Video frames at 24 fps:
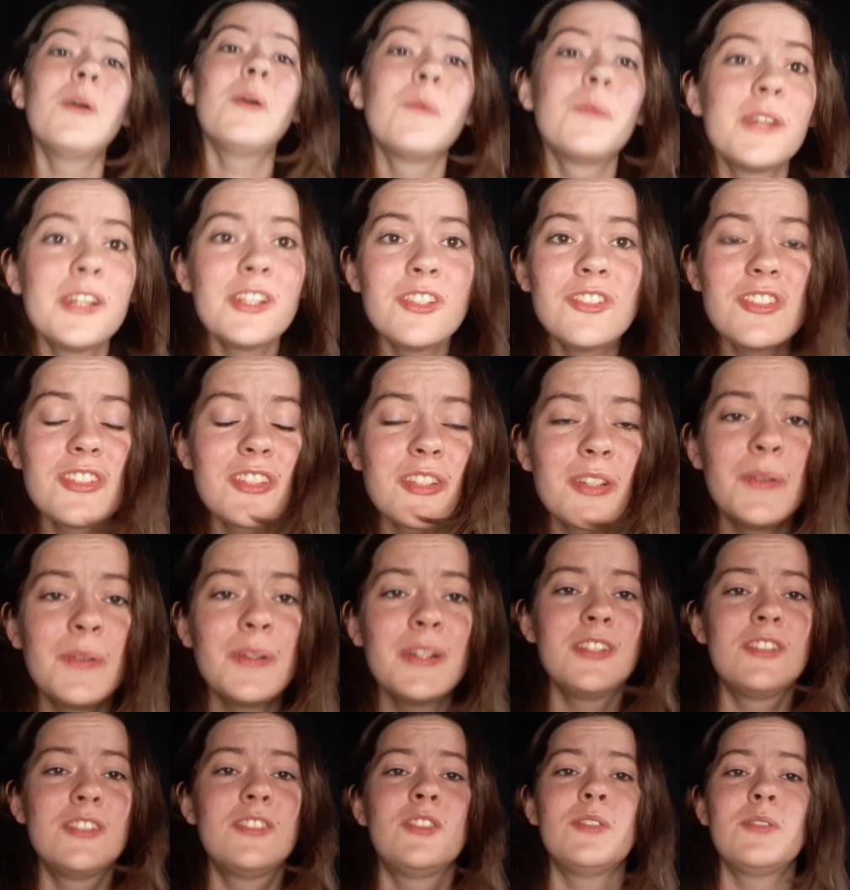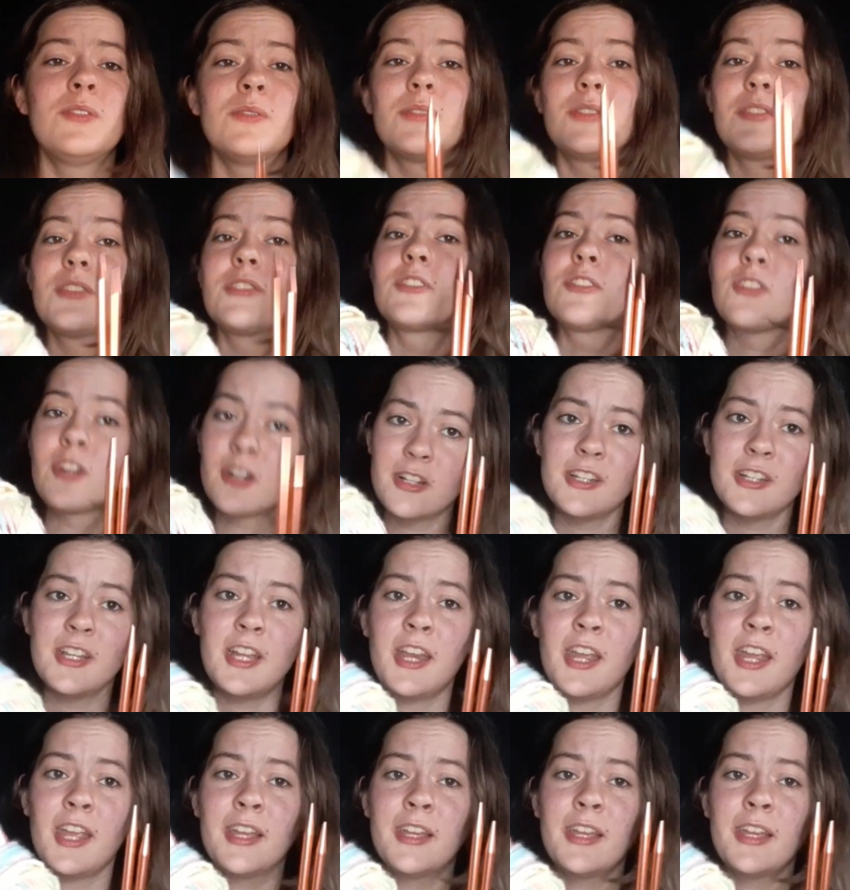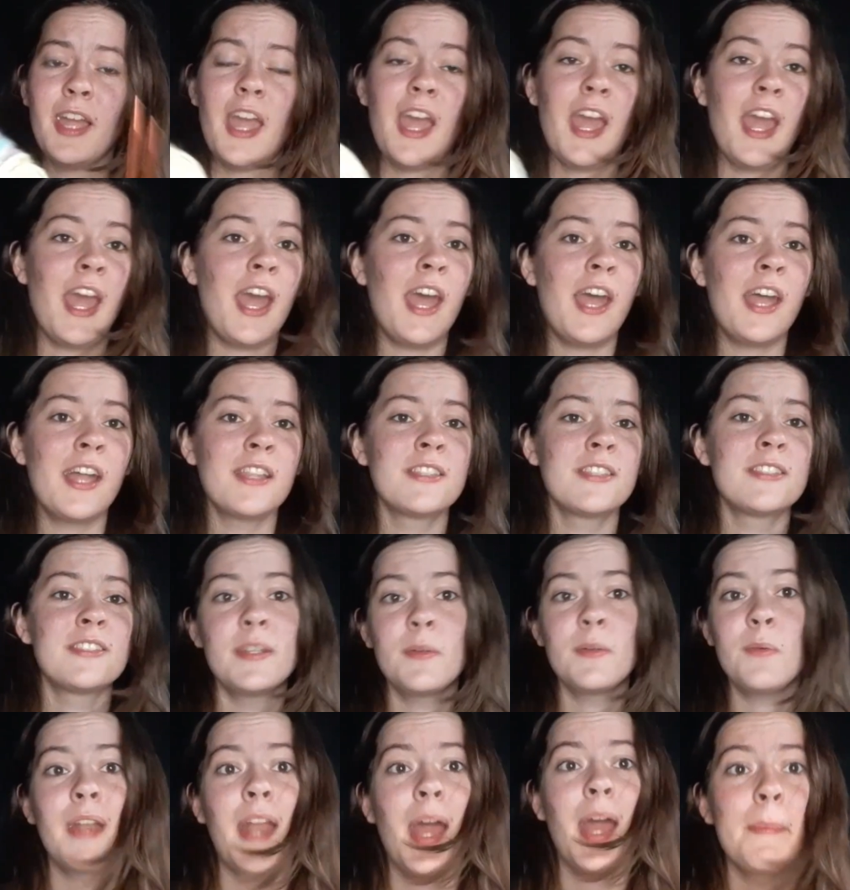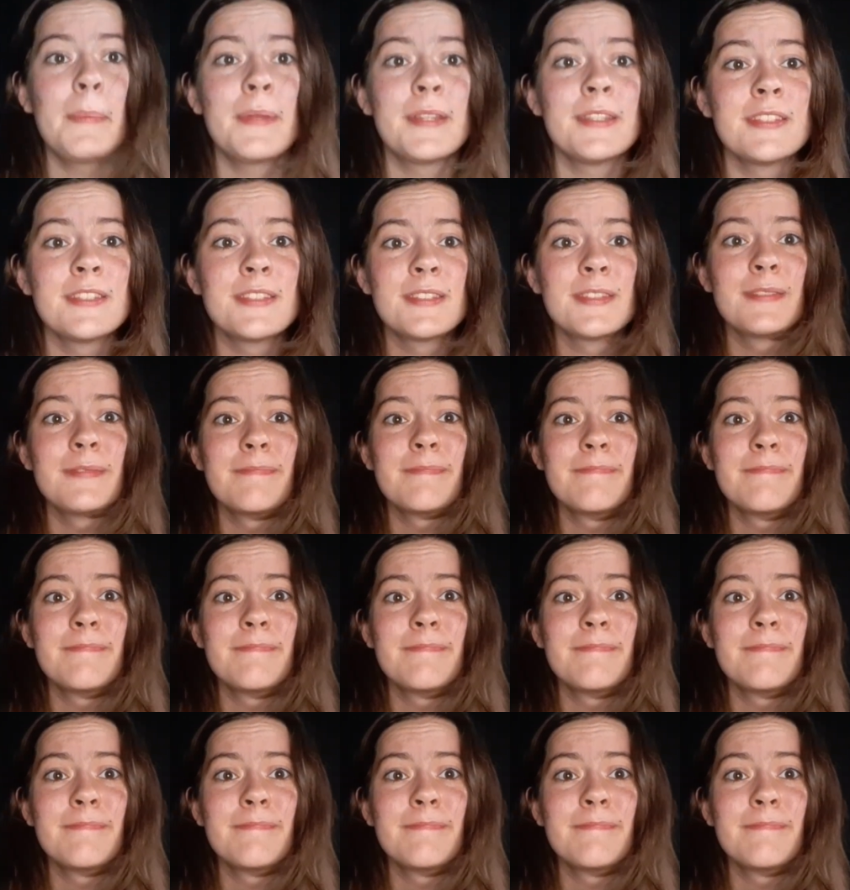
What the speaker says: we're just going to start knitting and see what happens.